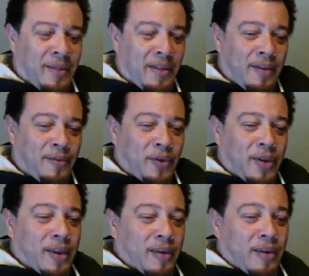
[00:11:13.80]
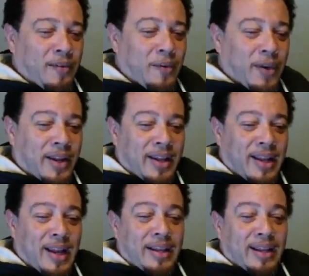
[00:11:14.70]
"If you get a
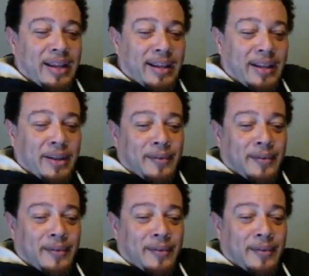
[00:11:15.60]
90,